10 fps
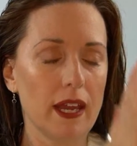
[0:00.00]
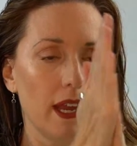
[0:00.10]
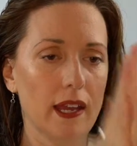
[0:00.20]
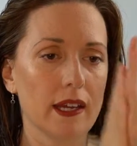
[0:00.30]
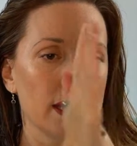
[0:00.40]

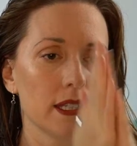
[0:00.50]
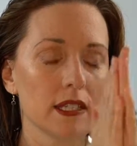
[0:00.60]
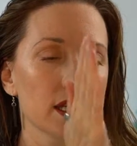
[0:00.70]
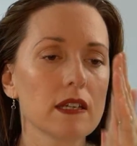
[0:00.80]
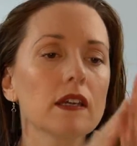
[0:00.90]

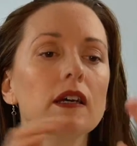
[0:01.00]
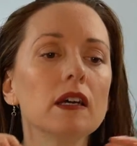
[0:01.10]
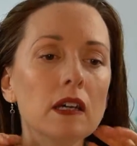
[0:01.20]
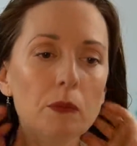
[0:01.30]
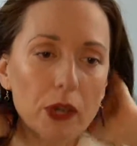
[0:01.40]
hands,
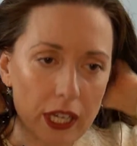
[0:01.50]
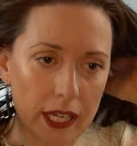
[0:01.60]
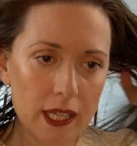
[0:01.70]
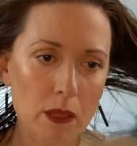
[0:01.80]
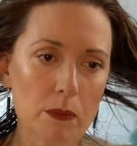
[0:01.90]
put it
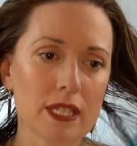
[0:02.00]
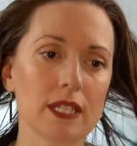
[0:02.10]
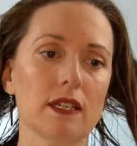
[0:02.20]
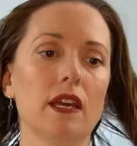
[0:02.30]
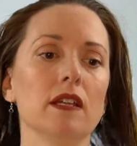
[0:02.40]
in the mids
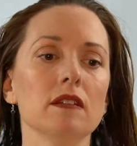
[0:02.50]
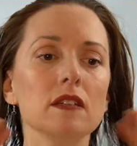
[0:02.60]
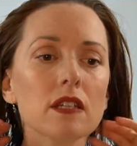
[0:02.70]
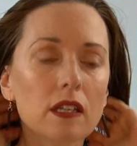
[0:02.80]
and ends.